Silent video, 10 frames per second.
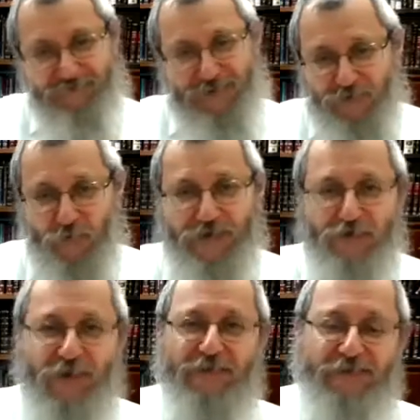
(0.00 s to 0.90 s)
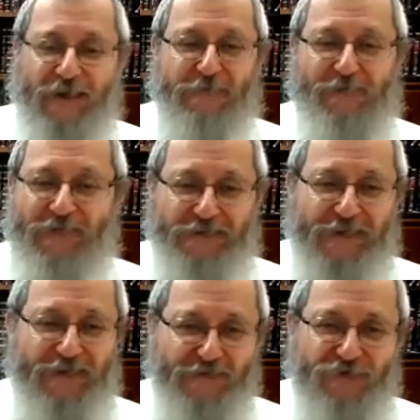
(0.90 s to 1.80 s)
It went around the table
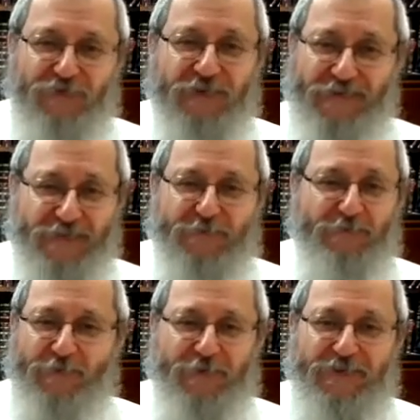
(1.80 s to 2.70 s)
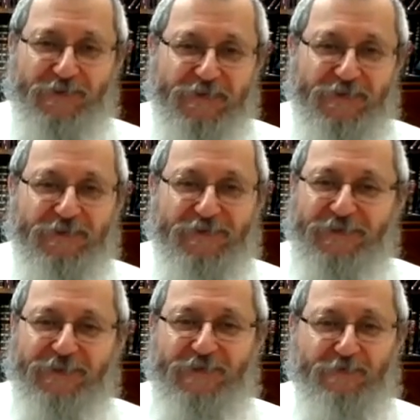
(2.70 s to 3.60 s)
and children had a sip. I mean,
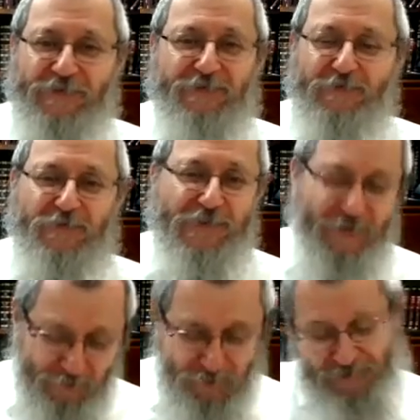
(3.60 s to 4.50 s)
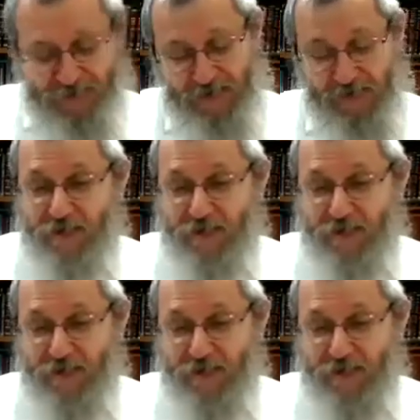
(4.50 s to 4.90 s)
but it was nothing more than that.